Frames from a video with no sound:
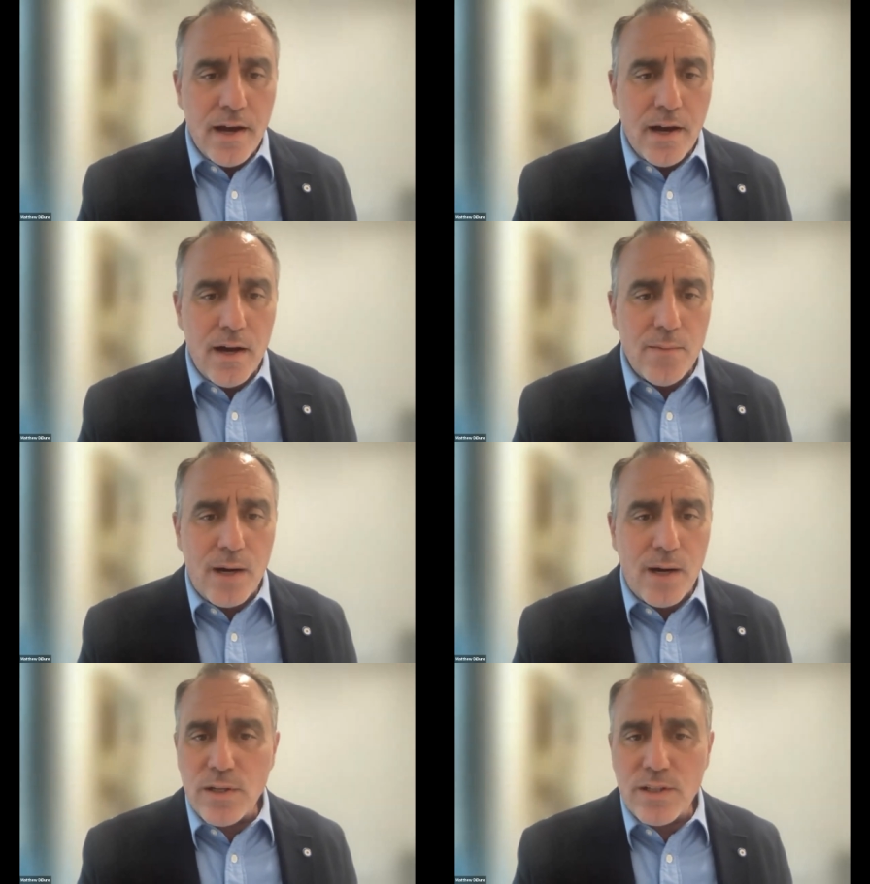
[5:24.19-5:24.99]
Um,
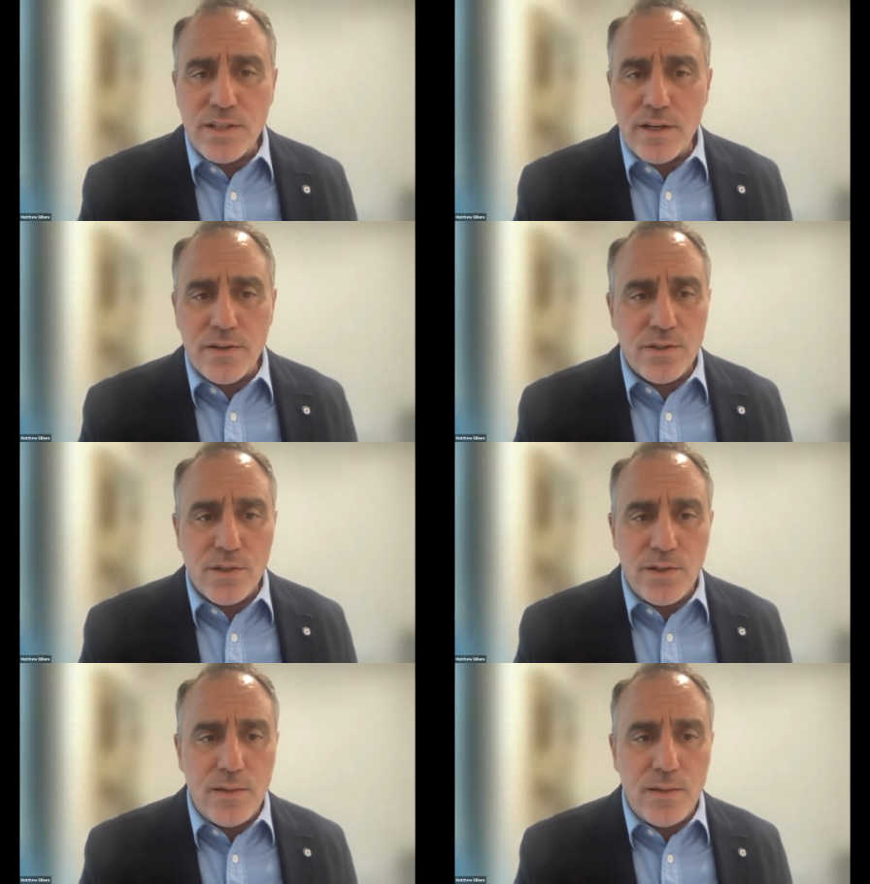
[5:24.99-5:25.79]
I want to share the
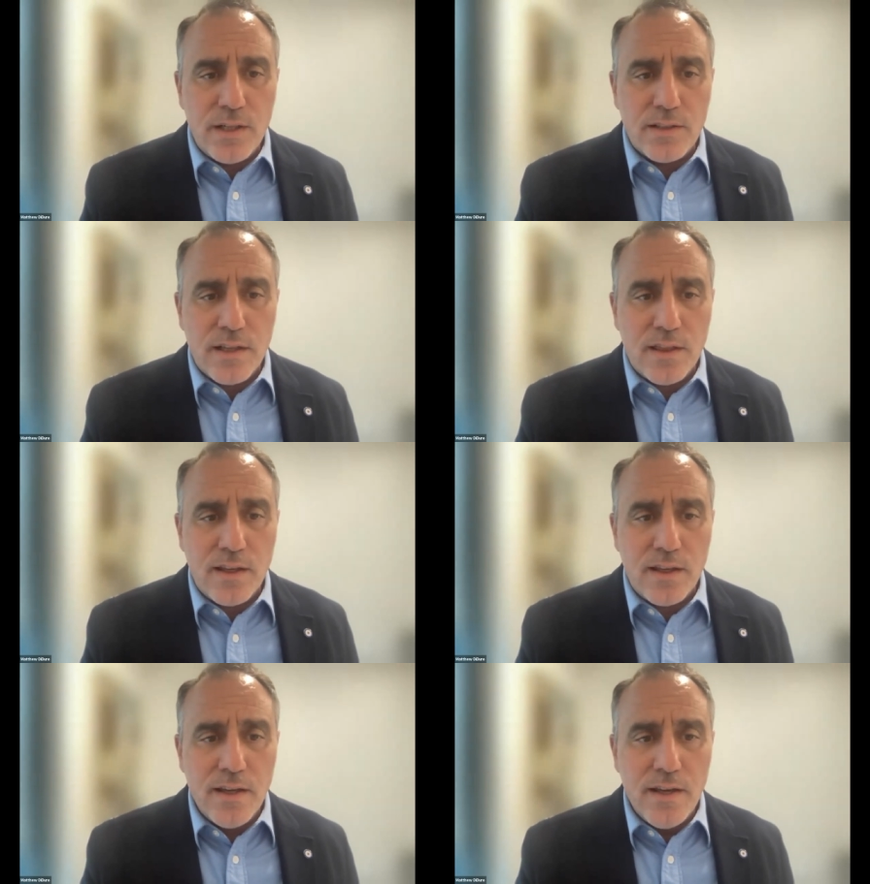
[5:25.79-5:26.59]
screen because I
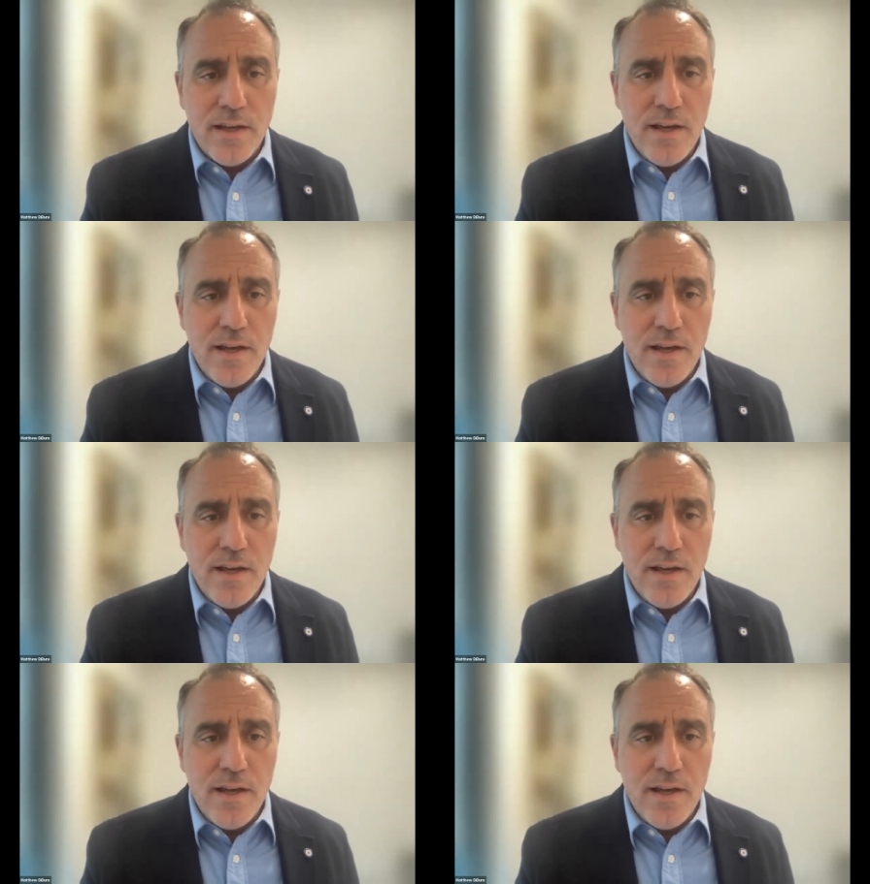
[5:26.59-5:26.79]
think